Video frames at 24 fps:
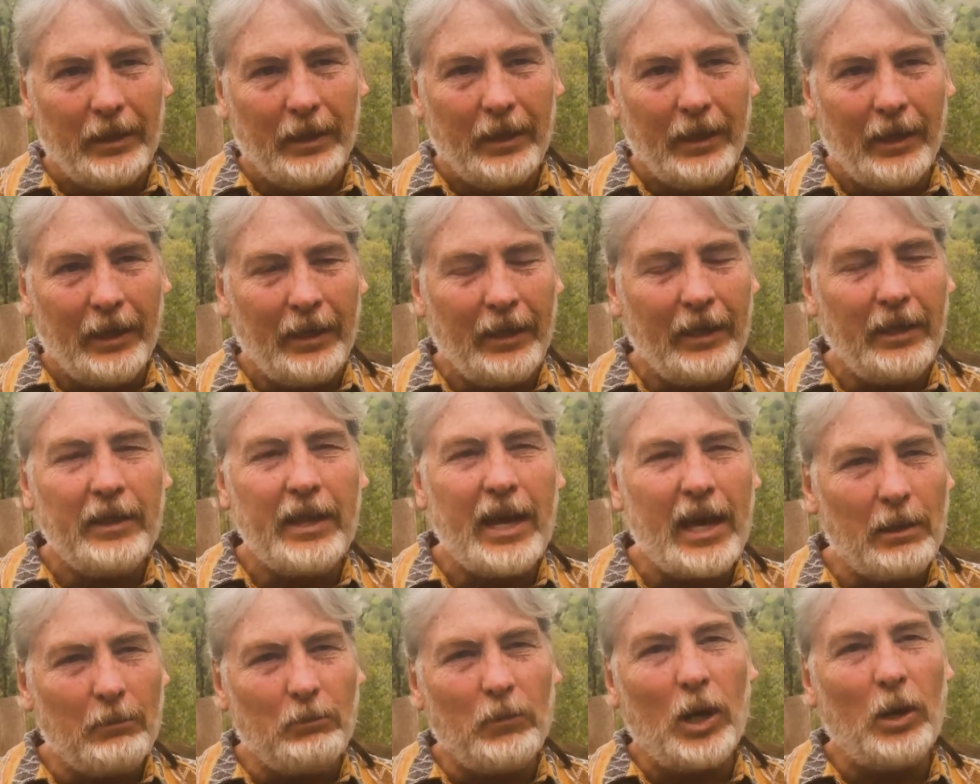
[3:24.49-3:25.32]
And in
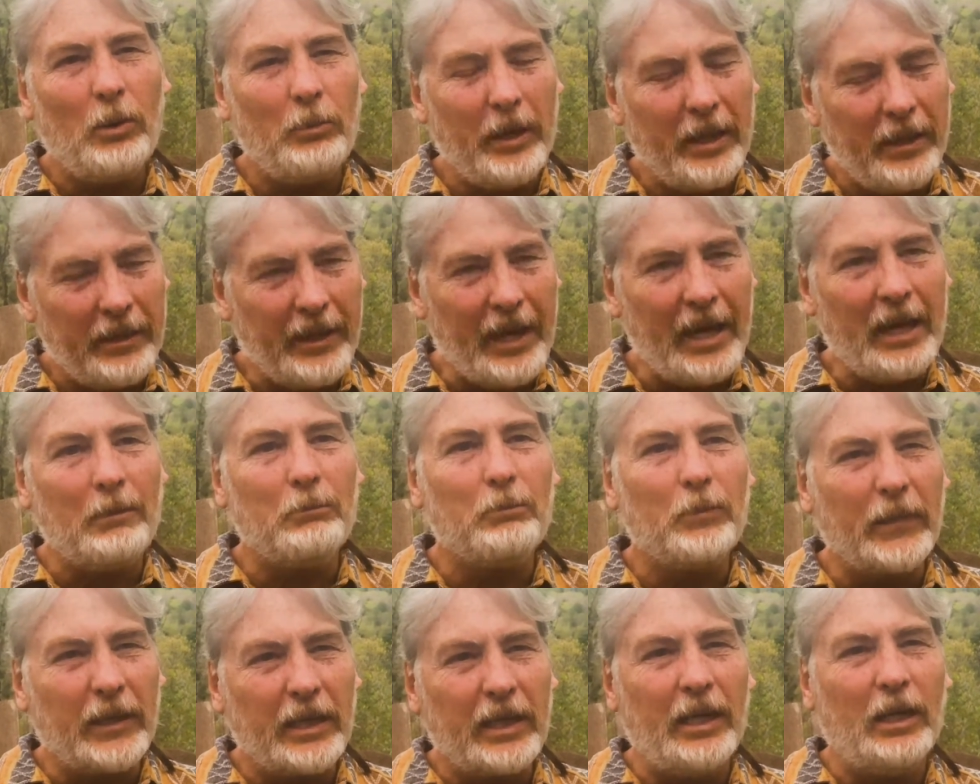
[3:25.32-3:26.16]
that moment, that
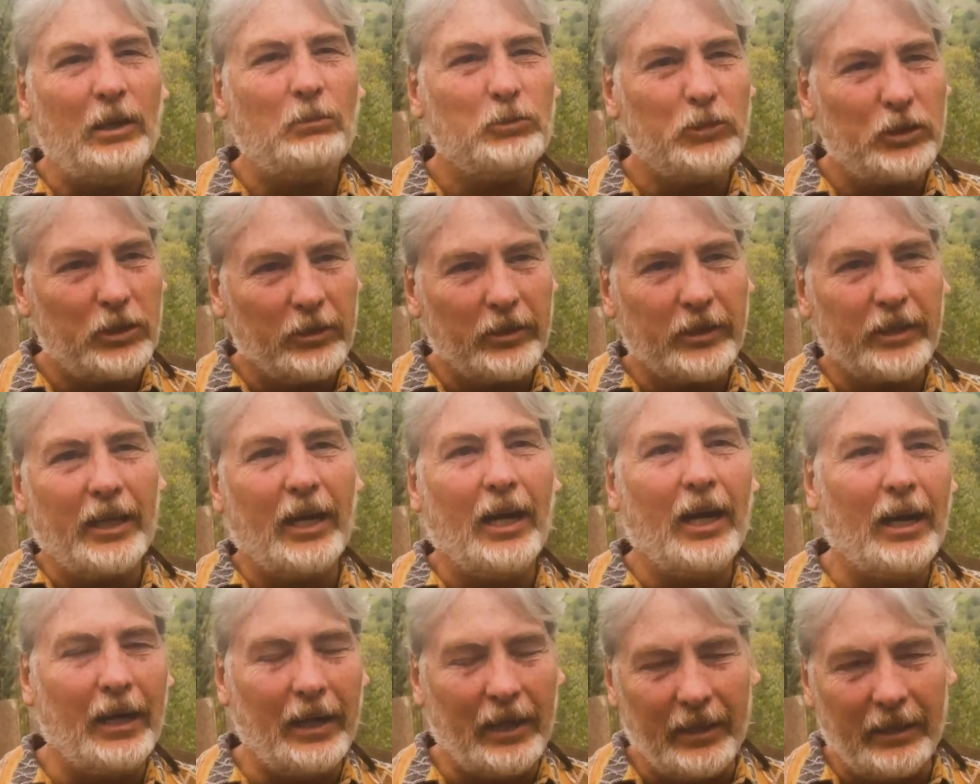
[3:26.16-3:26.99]
becomes your
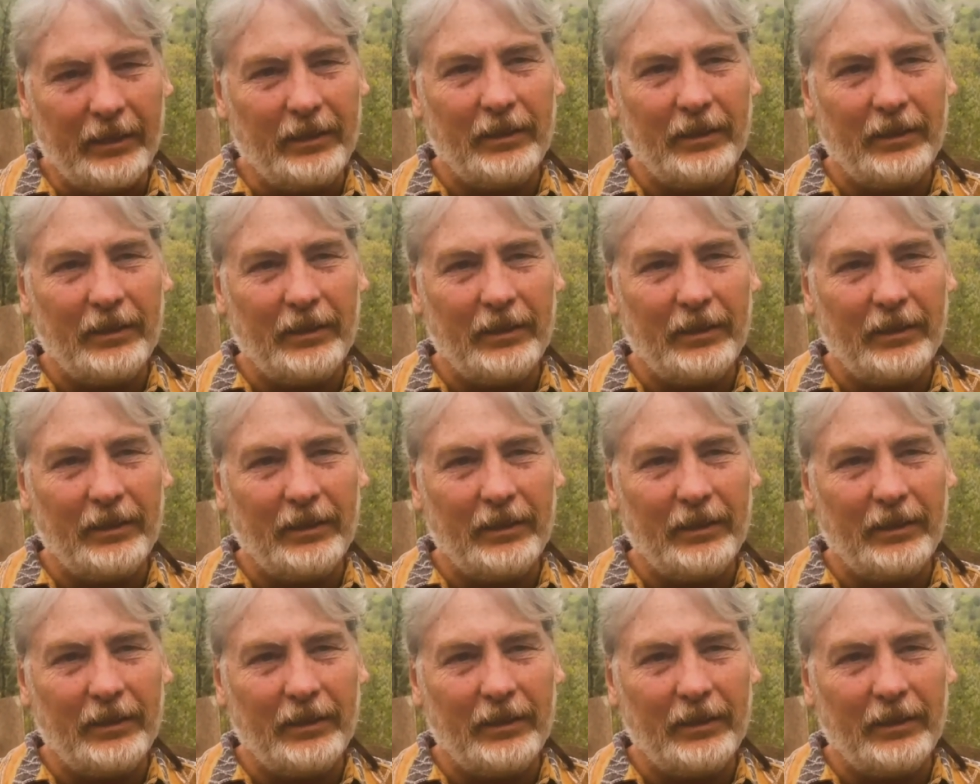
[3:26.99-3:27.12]
God.